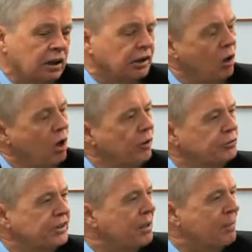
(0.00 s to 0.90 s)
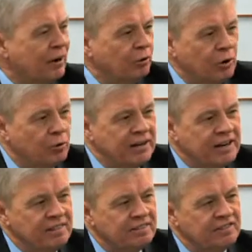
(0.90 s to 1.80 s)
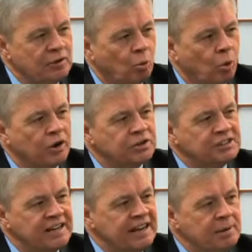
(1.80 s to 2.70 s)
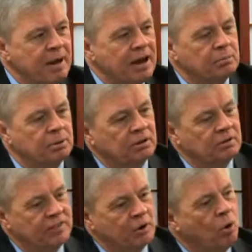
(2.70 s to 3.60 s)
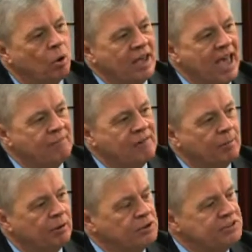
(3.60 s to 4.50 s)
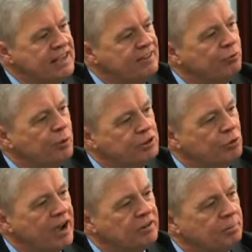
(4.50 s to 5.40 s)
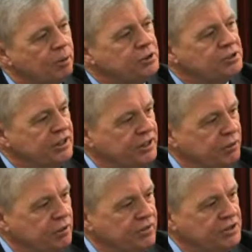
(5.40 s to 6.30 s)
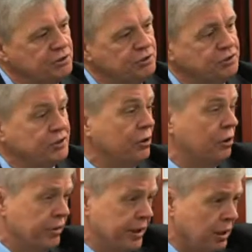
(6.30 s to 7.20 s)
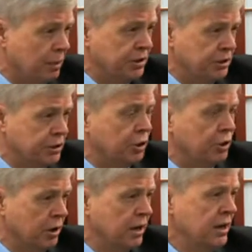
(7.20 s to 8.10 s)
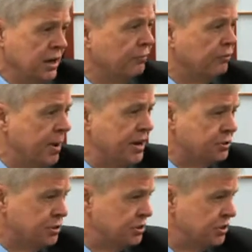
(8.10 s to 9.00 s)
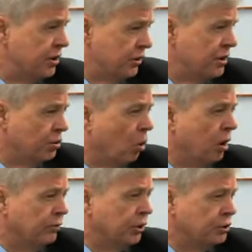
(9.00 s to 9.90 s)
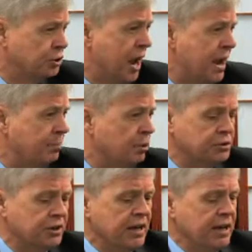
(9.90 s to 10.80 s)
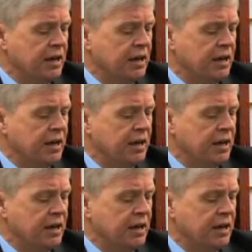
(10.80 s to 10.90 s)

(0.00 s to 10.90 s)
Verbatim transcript: look at all those, Kim, I don't know that anything that works any better but, than what we have now. Because if we direct the person into the visitor center or they come into your information center in either one of your chambers,